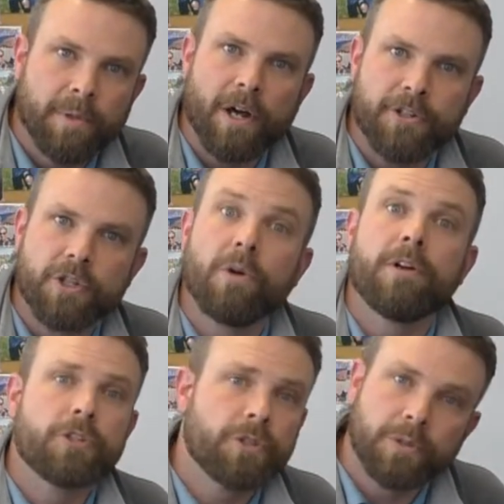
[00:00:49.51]
but also
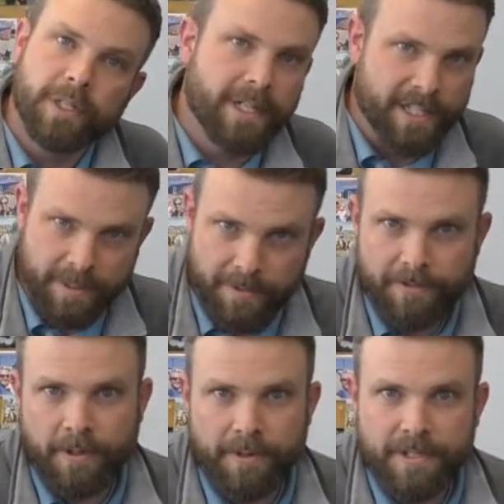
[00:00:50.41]
truly
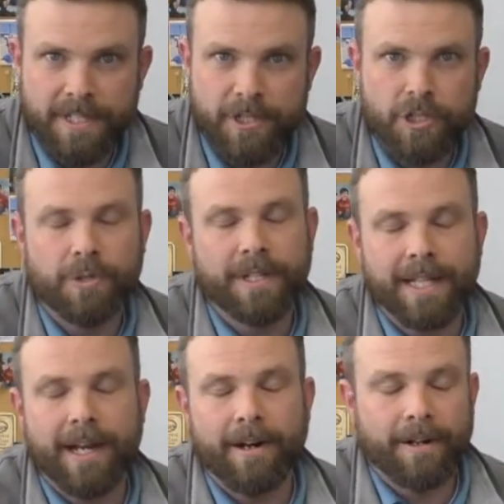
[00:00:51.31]
customer-focused, ensuring
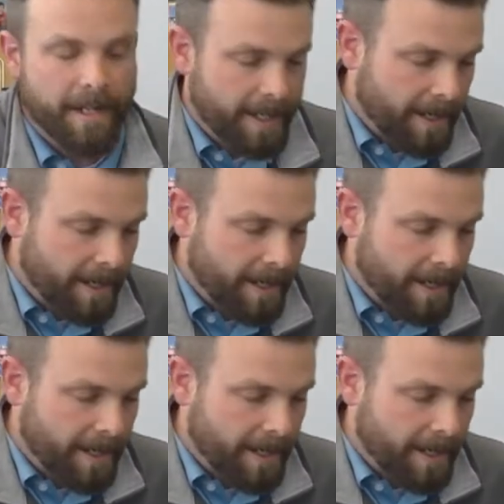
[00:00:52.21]
that our